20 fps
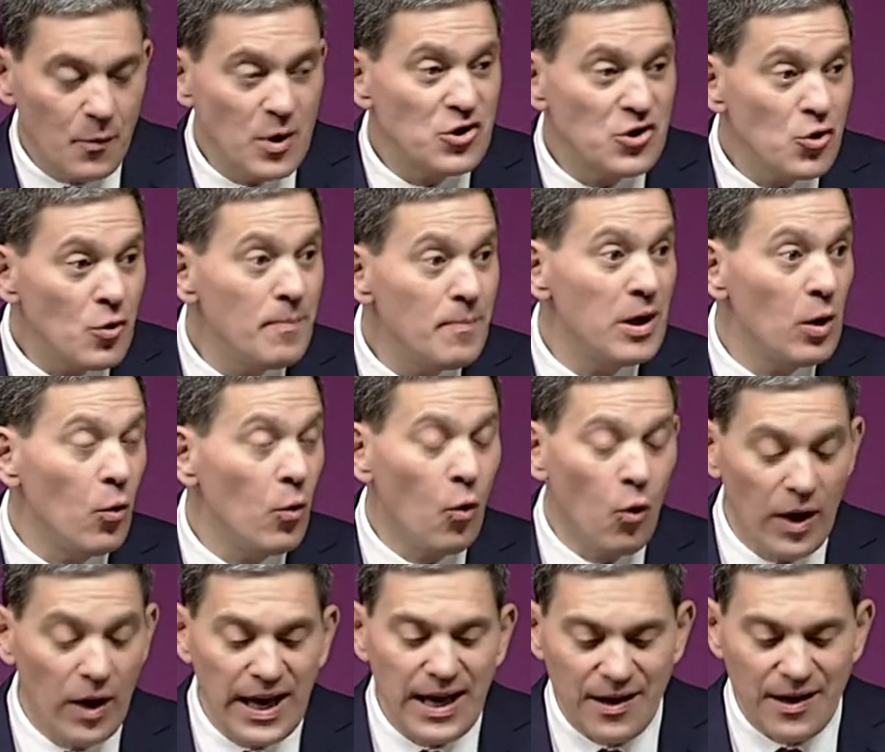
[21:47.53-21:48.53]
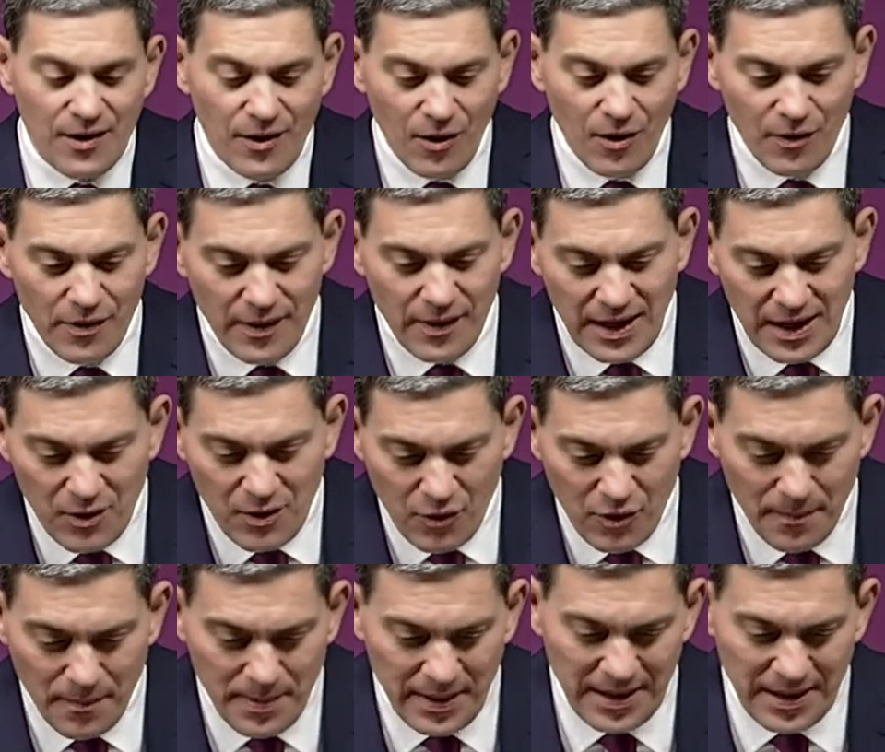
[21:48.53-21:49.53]
we should be all in on the
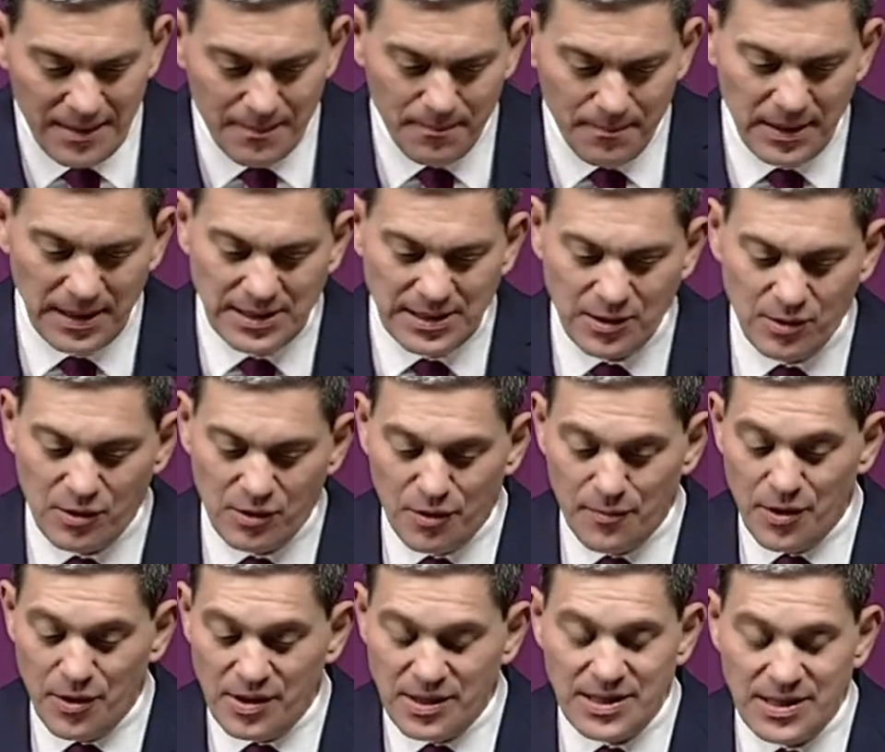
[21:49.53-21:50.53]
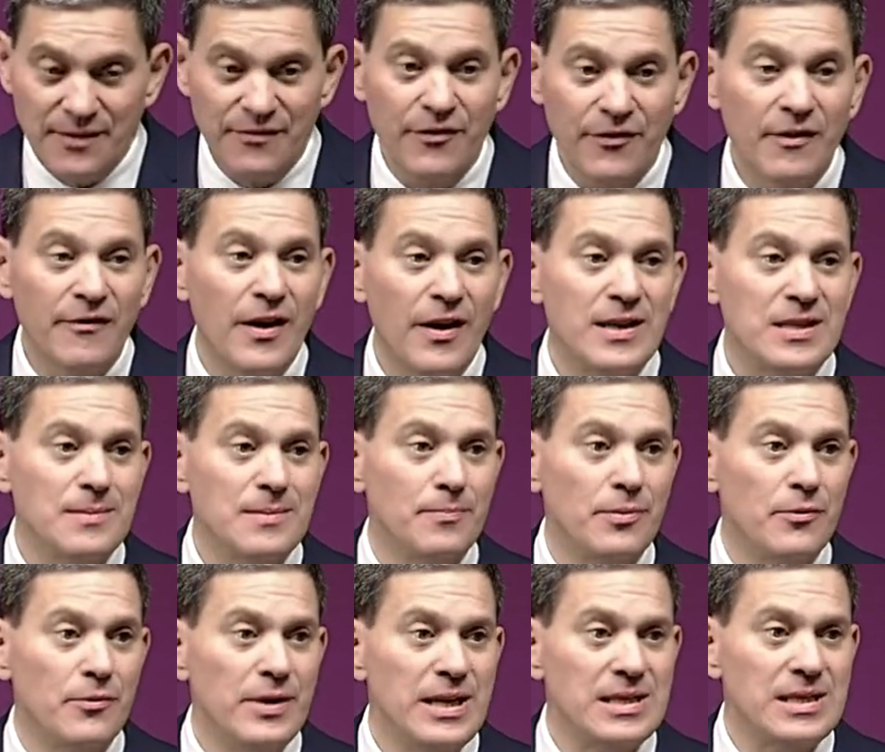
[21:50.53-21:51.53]
European political community for a very
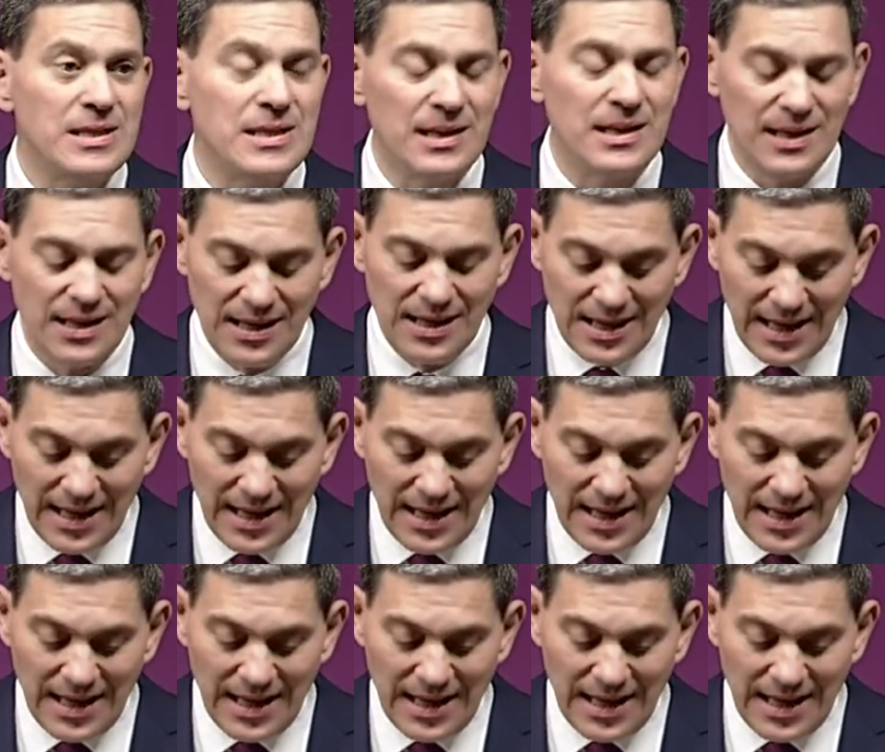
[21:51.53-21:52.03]
simple reason.